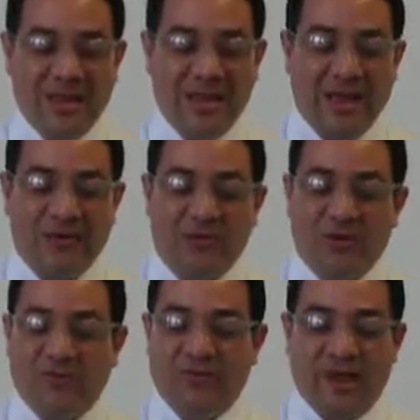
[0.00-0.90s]
and we're
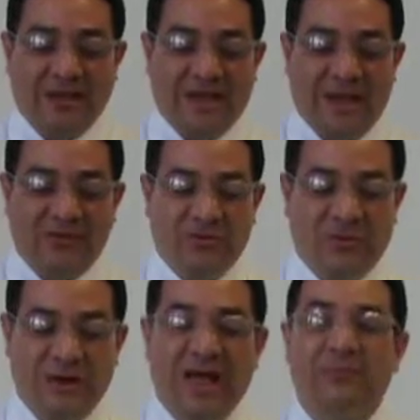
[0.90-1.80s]
going to find out
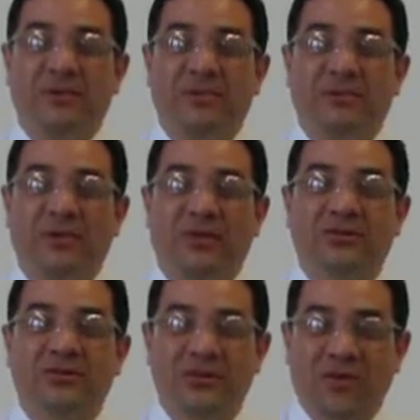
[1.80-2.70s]
what happens with
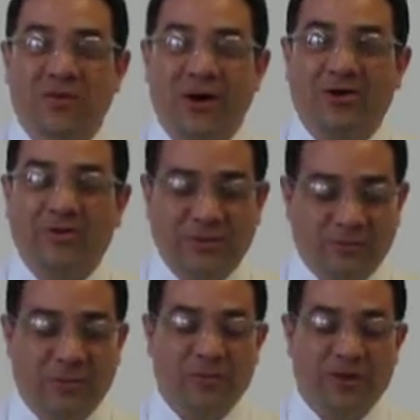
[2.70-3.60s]
salt water.
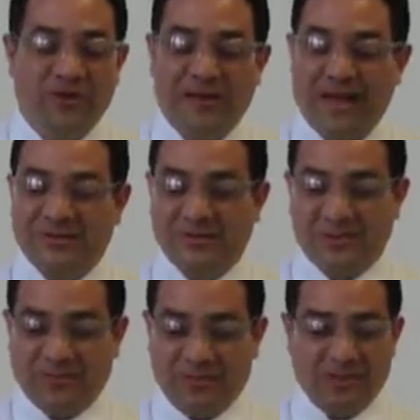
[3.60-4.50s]
When we last
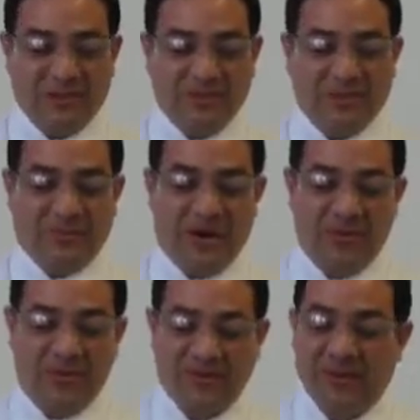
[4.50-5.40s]
did this
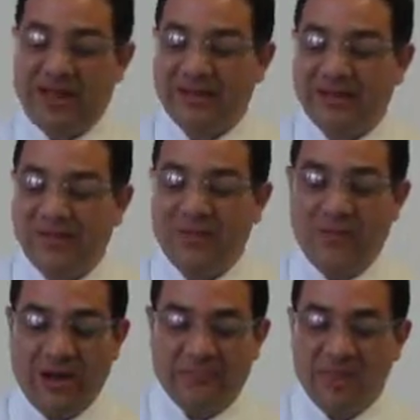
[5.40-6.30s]
experiment, activity
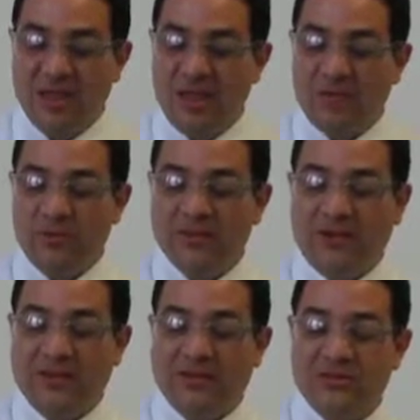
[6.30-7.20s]
1, we
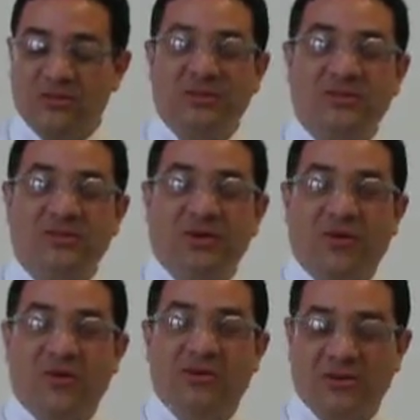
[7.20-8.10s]
saw that the surface
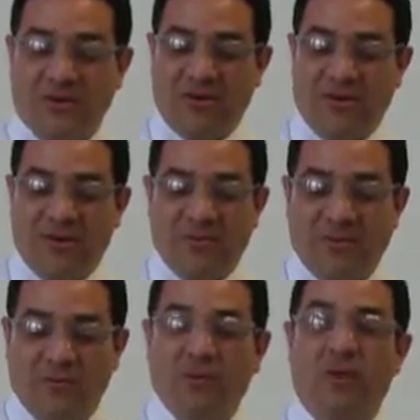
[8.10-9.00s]
currents are
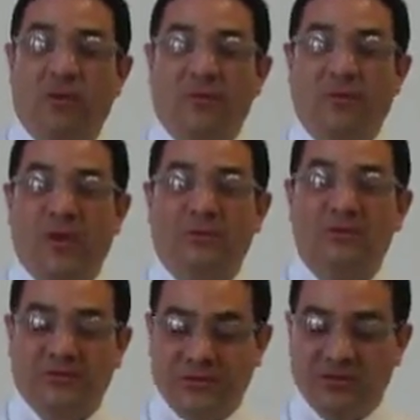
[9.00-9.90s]
warm
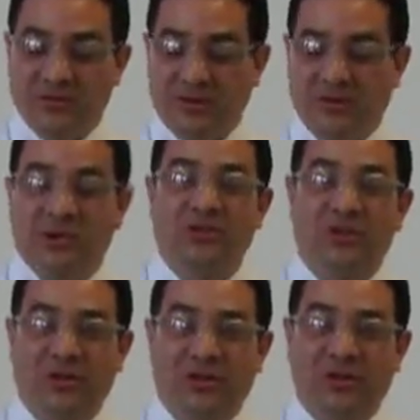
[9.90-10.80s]
relative to the deep
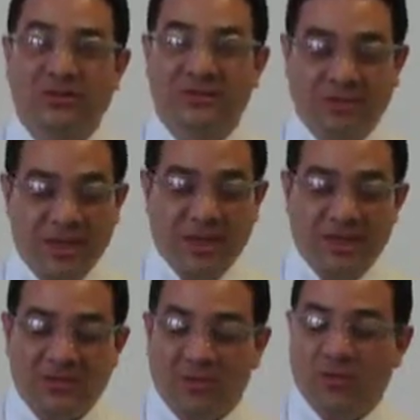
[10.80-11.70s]
ocean currents.
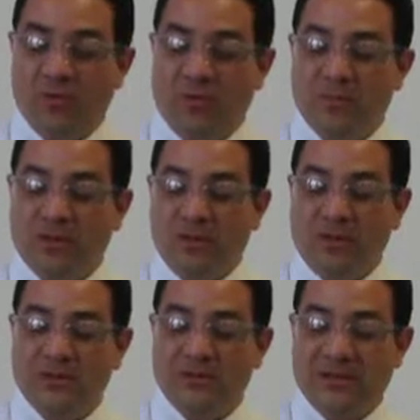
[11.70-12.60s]
So the warm
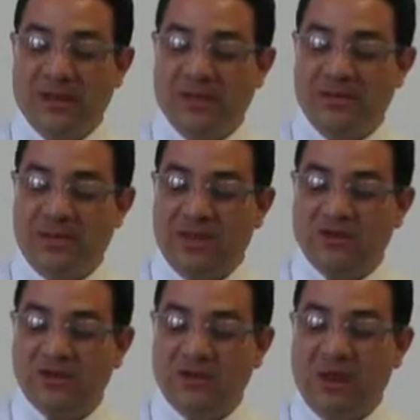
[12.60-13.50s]
currents in the
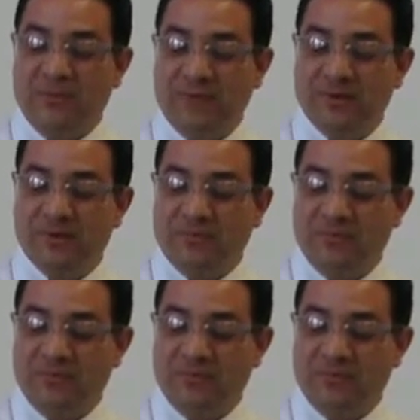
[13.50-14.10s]
tropics